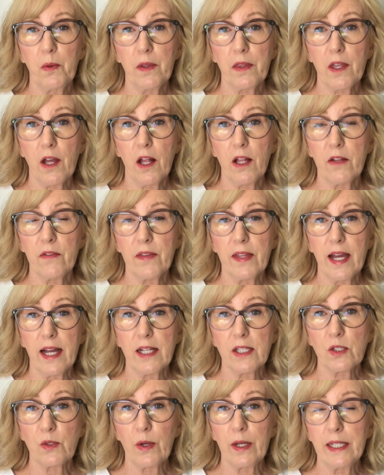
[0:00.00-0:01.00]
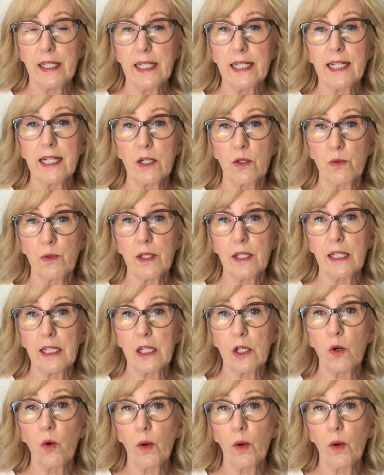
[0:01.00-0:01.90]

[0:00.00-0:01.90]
with all of that, so I needed a really